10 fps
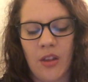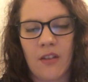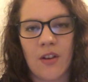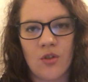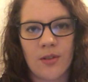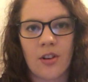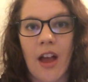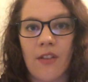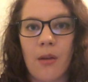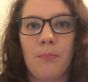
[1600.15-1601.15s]
the Avengers are
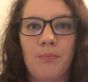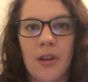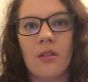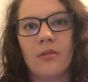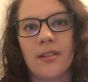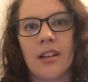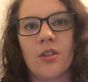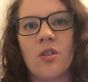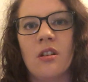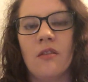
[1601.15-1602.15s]
having a big old
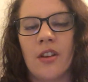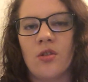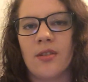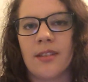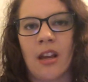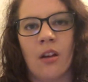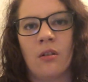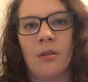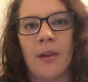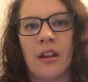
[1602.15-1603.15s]
discussion in Avengers
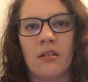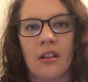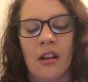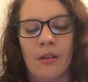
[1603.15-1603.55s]
Tower about,